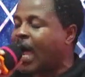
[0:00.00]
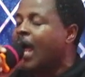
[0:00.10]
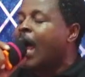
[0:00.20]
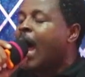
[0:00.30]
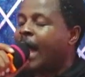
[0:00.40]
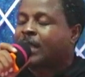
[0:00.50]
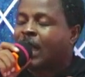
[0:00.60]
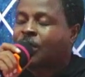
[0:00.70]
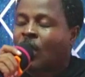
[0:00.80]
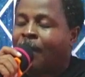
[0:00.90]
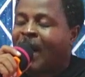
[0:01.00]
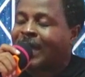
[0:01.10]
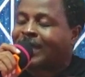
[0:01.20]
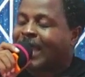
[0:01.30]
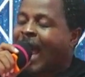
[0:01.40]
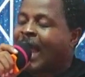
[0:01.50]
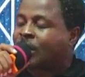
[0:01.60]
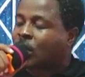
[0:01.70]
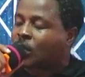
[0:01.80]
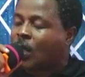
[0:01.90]
I see somebody tied
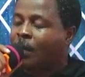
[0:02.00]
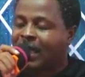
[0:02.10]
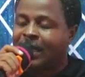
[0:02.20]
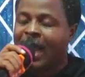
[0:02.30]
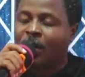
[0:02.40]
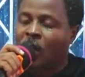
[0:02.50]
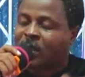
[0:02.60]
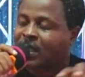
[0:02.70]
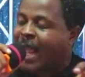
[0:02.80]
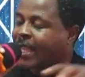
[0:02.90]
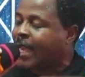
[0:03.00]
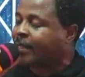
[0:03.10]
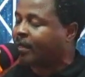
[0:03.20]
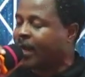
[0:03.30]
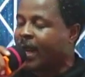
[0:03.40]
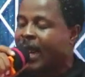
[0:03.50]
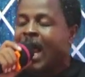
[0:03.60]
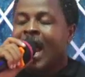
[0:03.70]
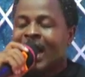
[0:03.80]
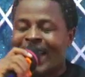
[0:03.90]
to something that looks like a tree,
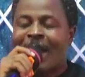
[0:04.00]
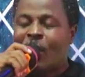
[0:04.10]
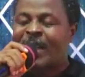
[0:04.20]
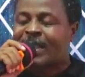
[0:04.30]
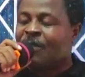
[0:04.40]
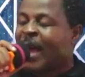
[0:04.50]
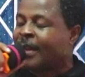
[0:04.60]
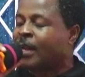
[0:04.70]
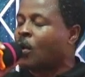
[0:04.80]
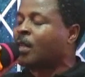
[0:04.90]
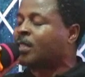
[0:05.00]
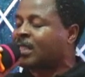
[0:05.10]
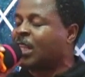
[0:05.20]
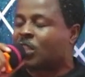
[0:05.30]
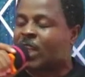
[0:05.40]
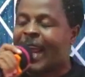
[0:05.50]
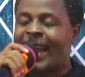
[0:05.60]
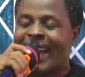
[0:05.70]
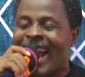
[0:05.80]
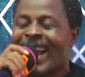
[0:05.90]
like with a very rusty
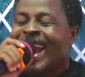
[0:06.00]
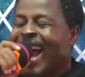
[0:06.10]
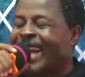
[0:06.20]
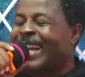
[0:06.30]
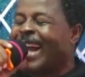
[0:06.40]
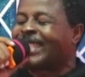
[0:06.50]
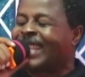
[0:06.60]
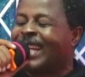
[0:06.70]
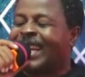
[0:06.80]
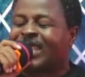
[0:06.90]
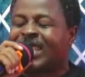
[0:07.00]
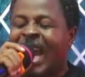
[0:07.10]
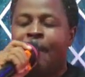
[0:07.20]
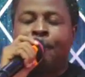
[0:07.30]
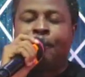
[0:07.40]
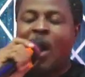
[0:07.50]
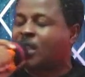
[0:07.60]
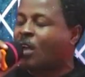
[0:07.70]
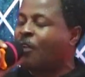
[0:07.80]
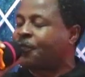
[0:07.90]
chain. And I see the chain burst
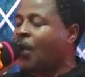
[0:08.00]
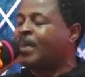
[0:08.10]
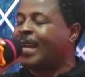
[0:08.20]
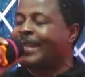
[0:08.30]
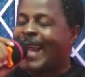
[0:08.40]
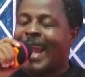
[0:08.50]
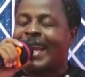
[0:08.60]
off from the neck,